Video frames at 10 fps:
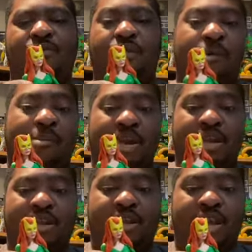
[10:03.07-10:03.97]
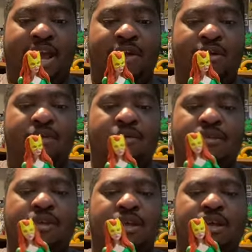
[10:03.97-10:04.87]
or bend at all.
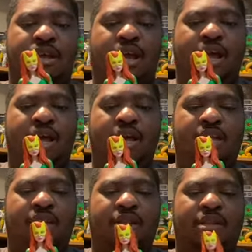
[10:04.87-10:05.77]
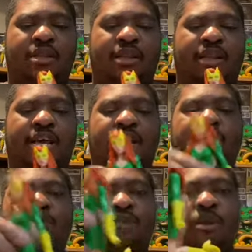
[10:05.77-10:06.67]
The leg
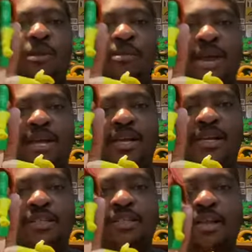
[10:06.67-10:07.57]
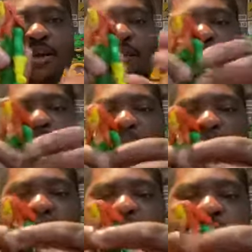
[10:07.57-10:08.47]
goes all the way back like so. Front